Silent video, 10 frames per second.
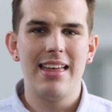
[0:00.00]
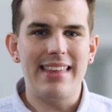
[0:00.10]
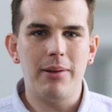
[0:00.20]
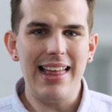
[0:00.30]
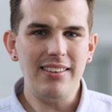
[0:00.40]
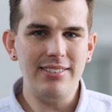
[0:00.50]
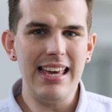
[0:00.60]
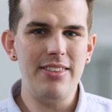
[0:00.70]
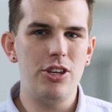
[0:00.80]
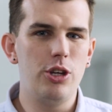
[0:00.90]
Now let's
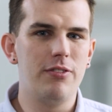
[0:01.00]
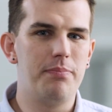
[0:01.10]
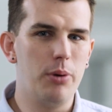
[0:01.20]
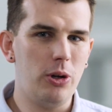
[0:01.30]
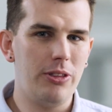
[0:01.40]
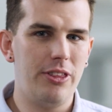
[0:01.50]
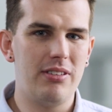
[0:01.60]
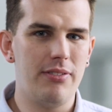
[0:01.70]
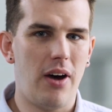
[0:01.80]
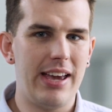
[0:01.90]
say that you've booked the
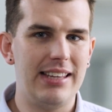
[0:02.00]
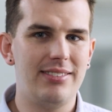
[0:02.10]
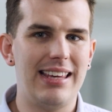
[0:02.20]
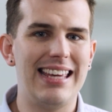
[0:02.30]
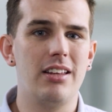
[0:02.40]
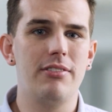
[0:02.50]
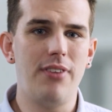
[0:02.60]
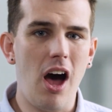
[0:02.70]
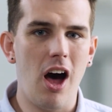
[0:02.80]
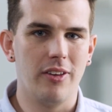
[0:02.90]
device in
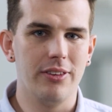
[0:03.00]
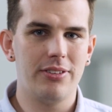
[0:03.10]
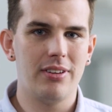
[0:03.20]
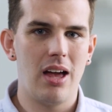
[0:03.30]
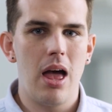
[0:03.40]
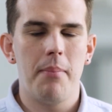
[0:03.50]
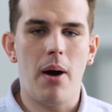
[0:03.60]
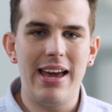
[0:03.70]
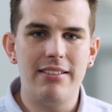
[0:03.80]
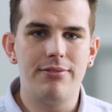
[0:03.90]
advance
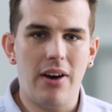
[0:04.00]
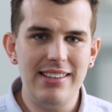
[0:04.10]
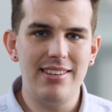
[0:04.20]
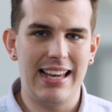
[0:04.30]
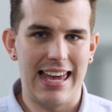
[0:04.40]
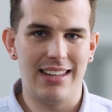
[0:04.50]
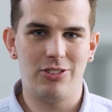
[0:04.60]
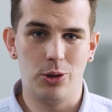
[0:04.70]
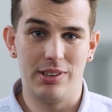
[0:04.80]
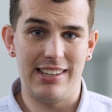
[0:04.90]
by inviting it
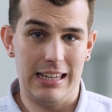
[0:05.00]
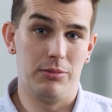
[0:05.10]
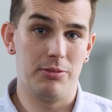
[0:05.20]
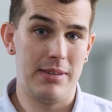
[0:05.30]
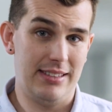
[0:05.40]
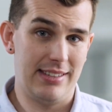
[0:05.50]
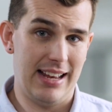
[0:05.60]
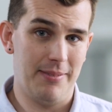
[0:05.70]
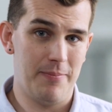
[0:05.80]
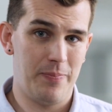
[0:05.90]
to a Teams meeting.